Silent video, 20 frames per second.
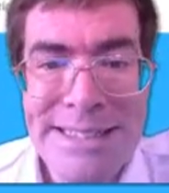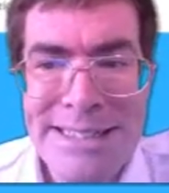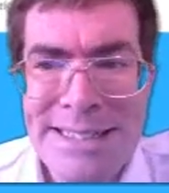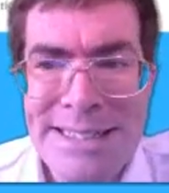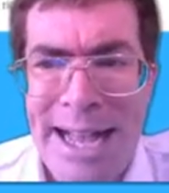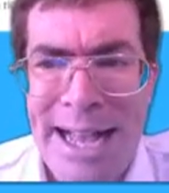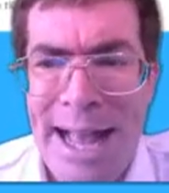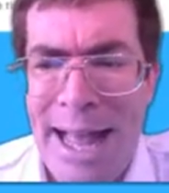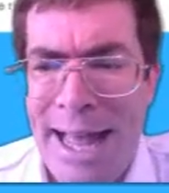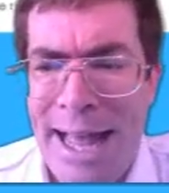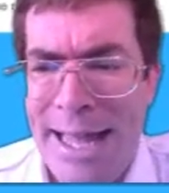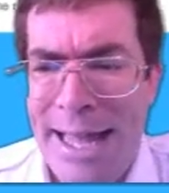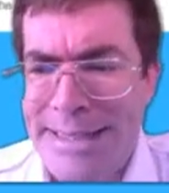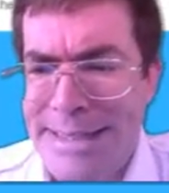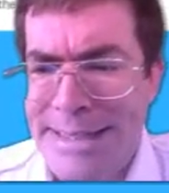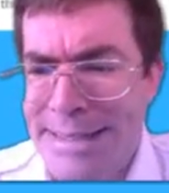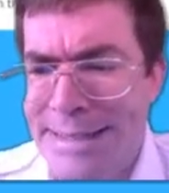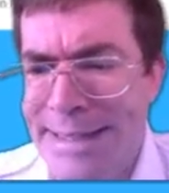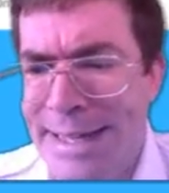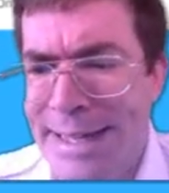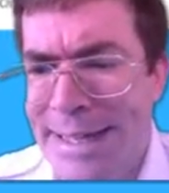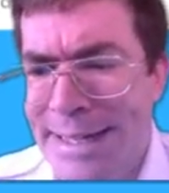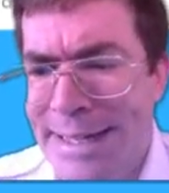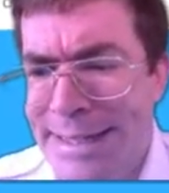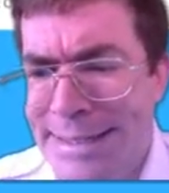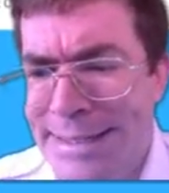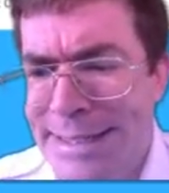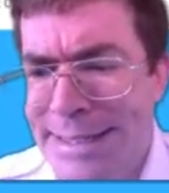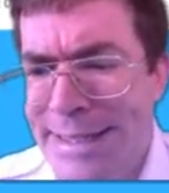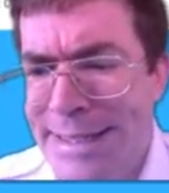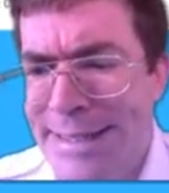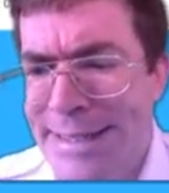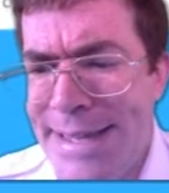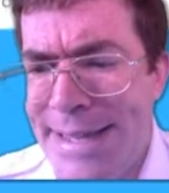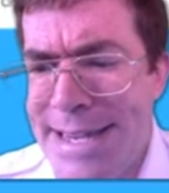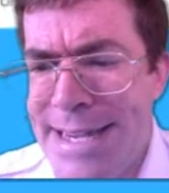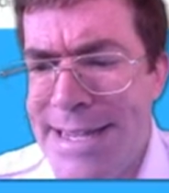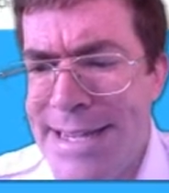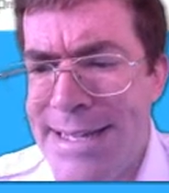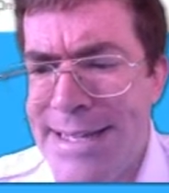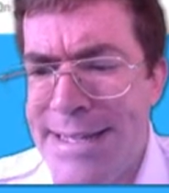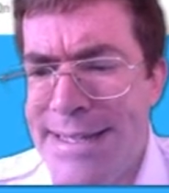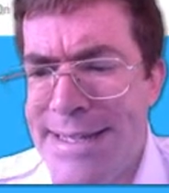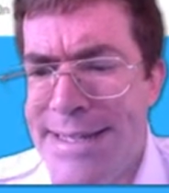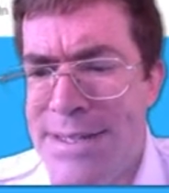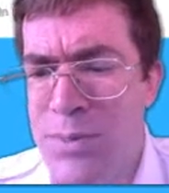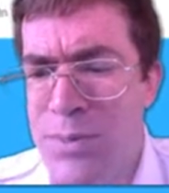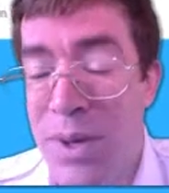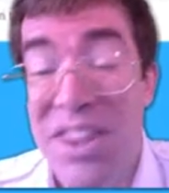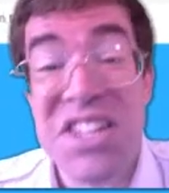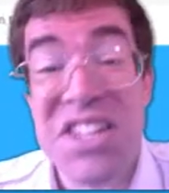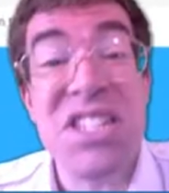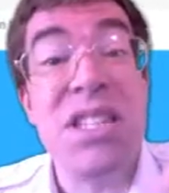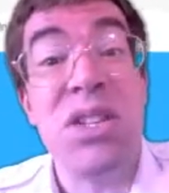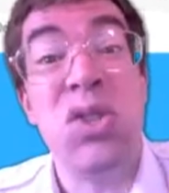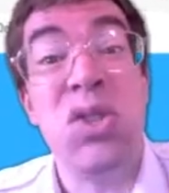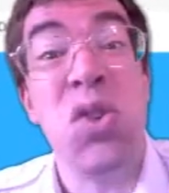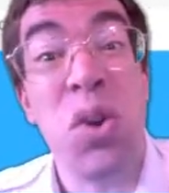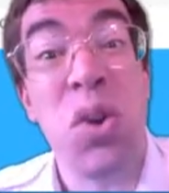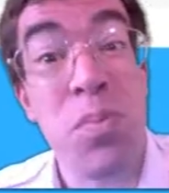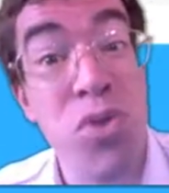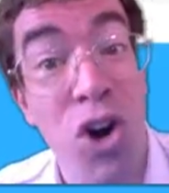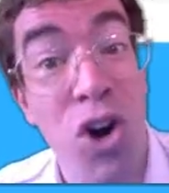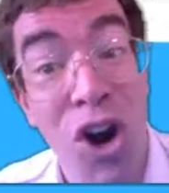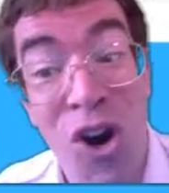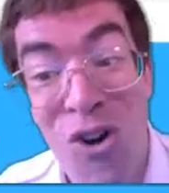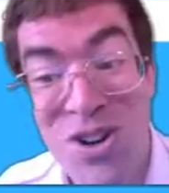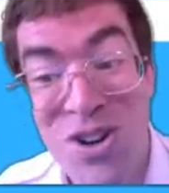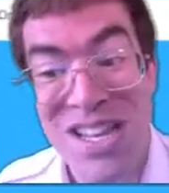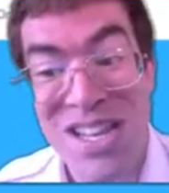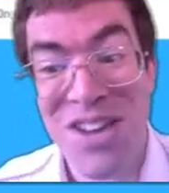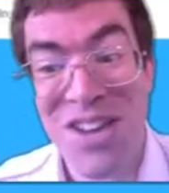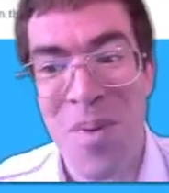And other things, well, there's the sort of priority,